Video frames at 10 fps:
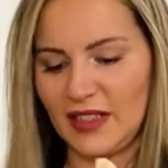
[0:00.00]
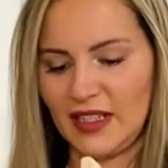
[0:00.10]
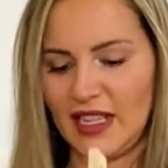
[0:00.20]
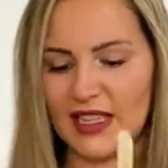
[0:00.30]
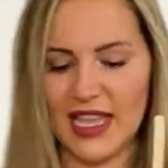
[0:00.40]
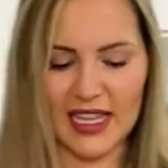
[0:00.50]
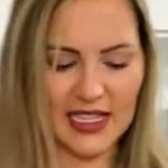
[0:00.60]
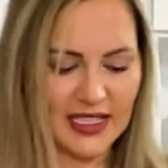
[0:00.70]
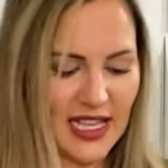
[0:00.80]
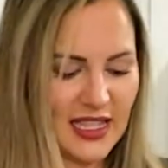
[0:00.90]
And like I
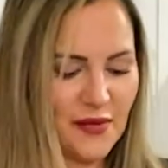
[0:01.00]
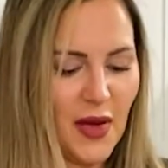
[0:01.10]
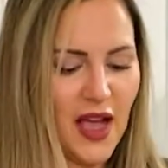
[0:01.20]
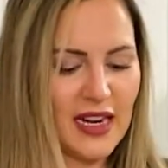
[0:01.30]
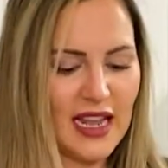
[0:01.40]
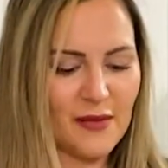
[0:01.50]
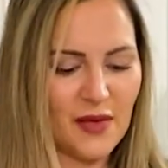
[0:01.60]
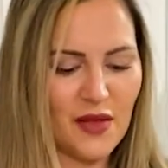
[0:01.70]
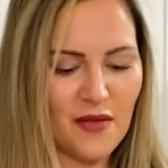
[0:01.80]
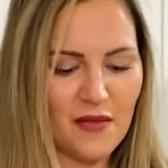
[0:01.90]
said, the
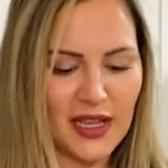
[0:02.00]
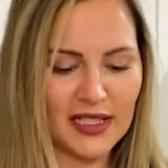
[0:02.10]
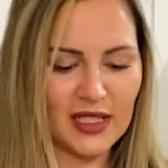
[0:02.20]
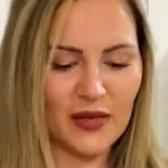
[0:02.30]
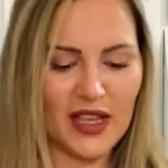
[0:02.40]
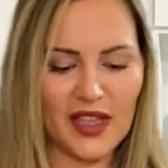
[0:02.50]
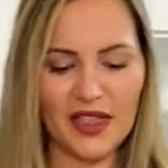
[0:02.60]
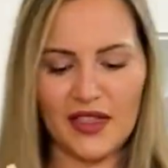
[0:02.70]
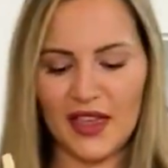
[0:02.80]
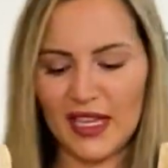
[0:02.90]
pineapple mixed
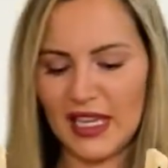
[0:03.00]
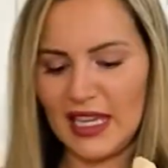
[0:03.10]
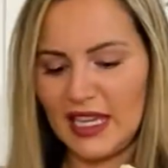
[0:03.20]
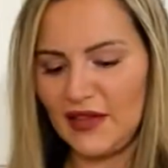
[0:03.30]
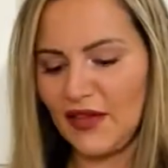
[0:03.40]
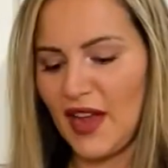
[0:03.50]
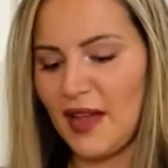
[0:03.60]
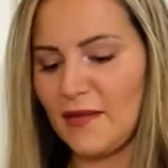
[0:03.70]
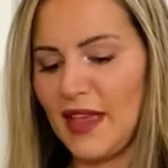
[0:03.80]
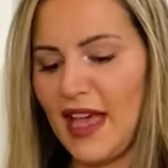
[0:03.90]
with the heat
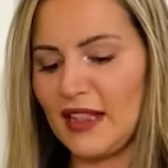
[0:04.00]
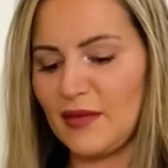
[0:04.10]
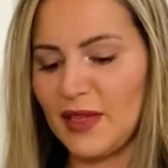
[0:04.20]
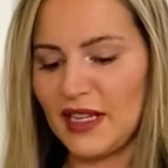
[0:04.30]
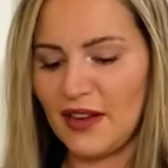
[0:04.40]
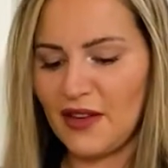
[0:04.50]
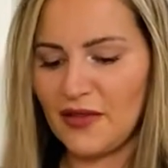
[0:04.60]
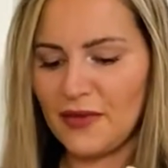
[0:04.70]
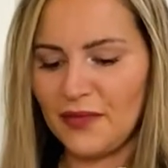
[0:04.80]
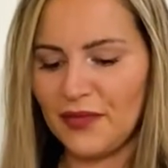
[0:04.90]
from the jalapeno